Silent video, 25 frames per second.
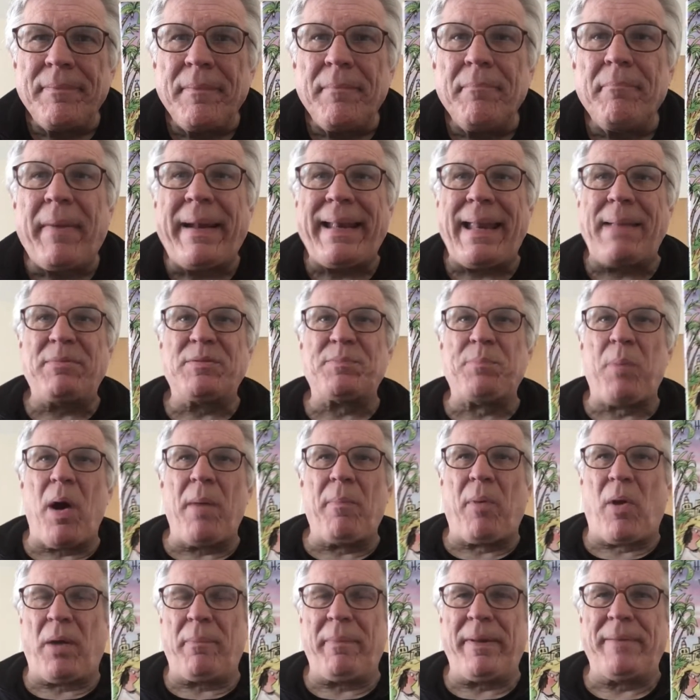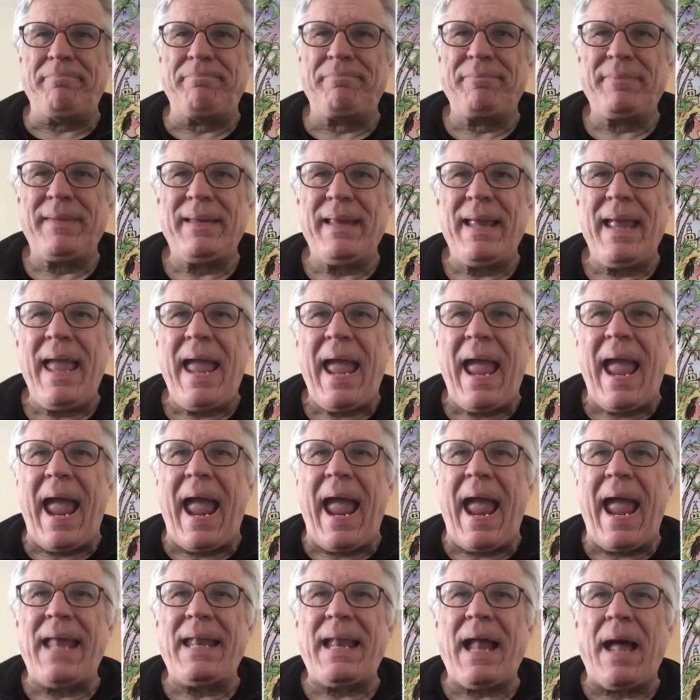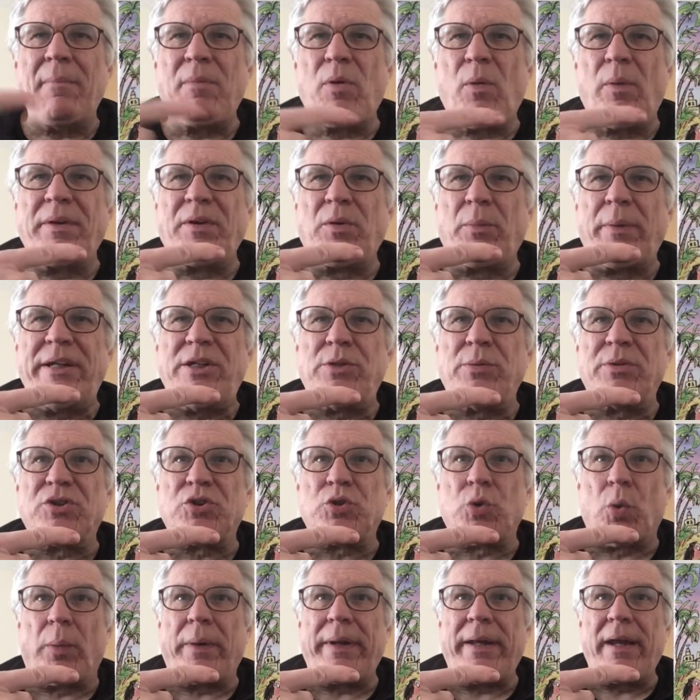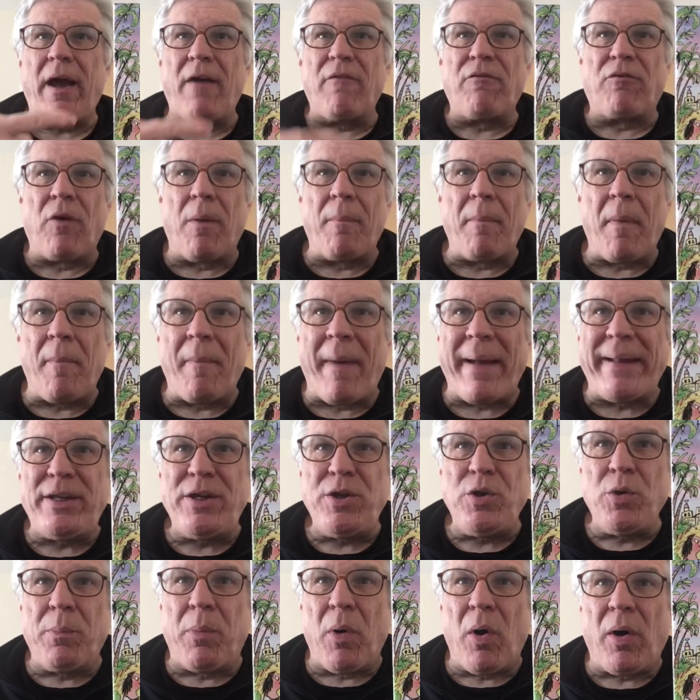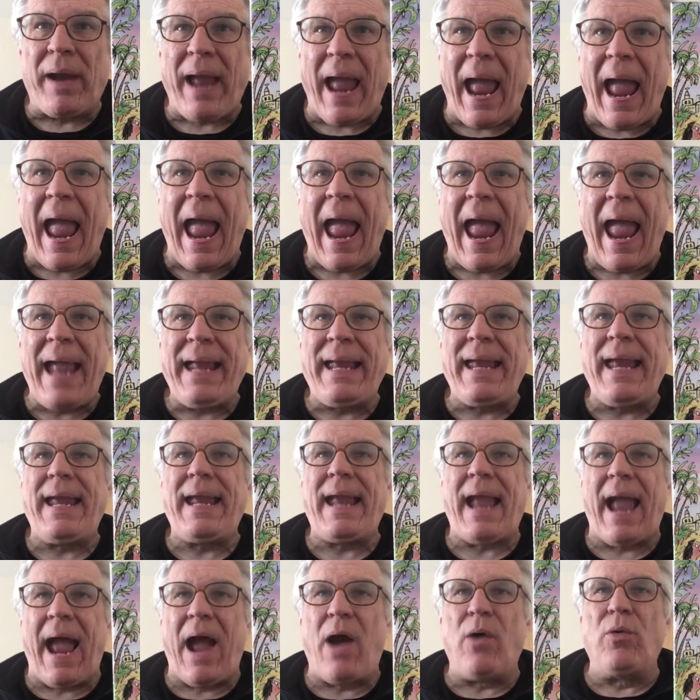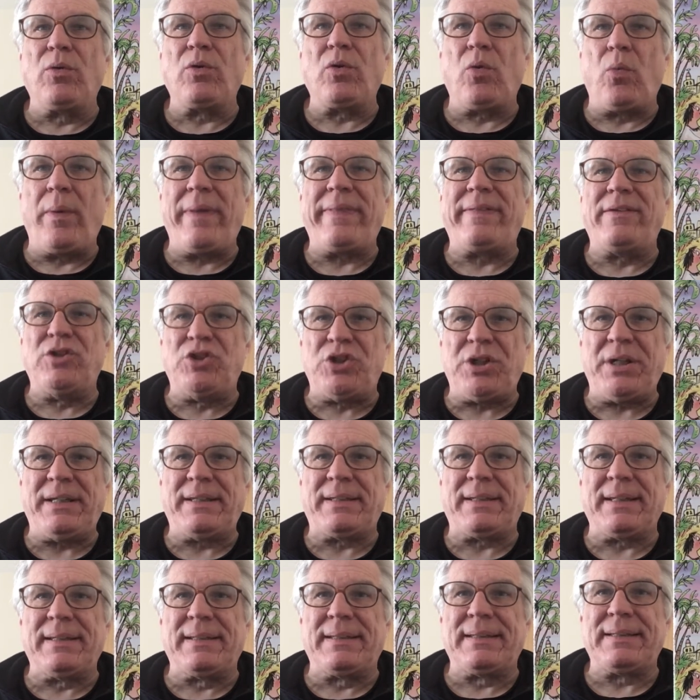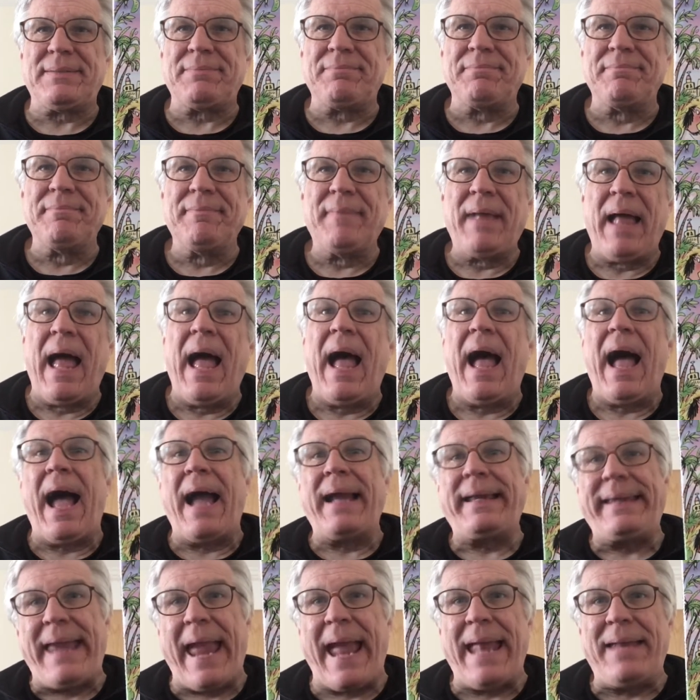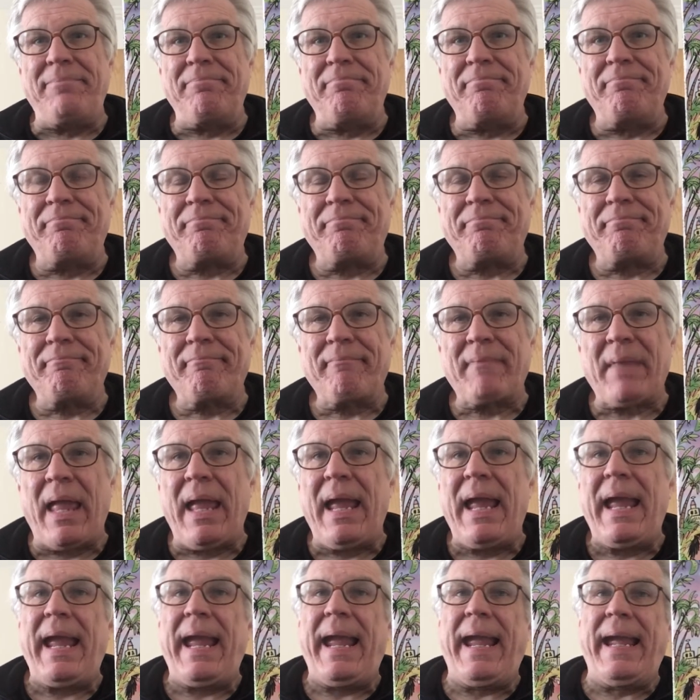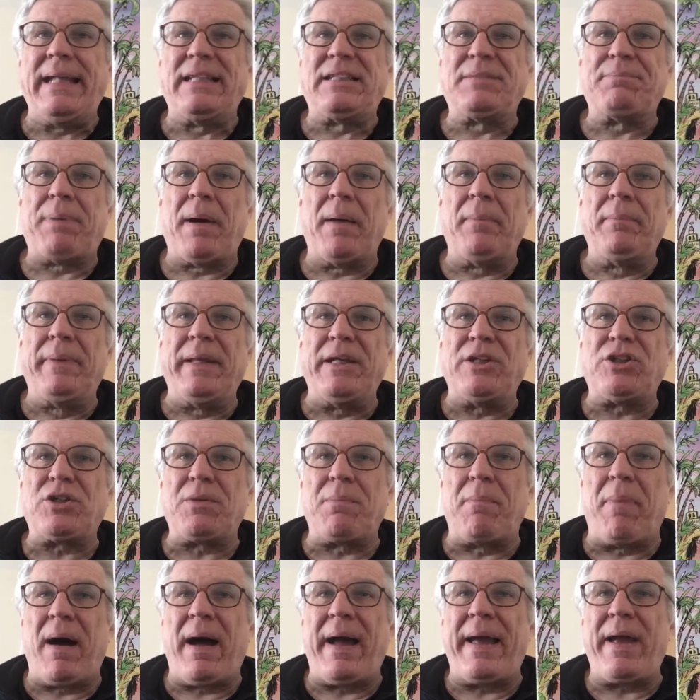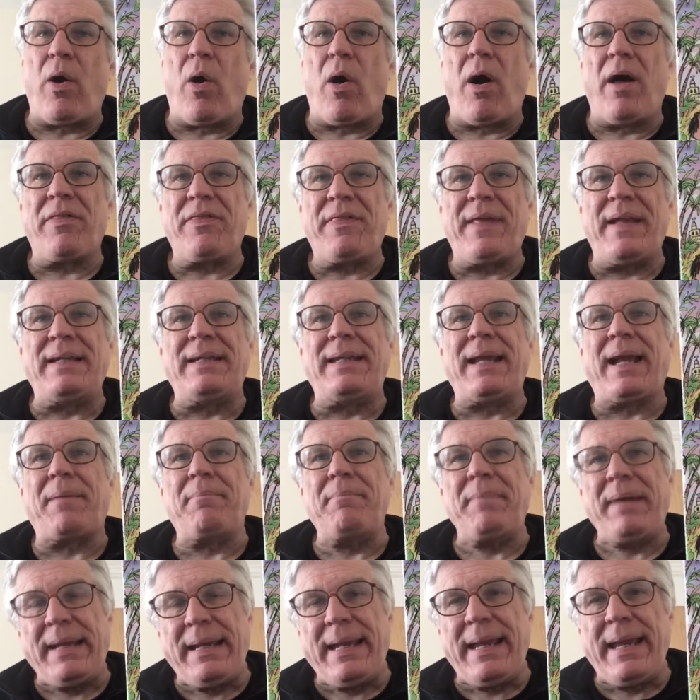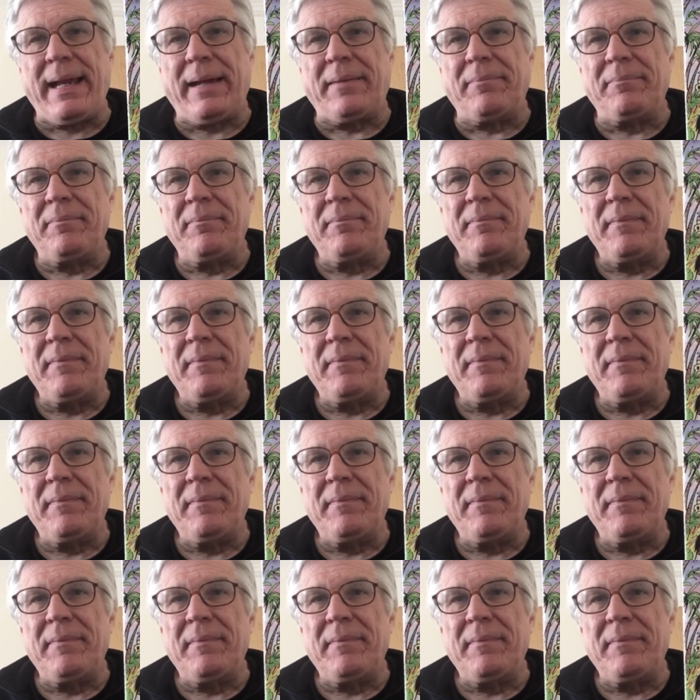My name is Bob Hartman, and I'm going to read you a story from my new book, Hanging Out with Jesus Again. It's published by Authentic Media,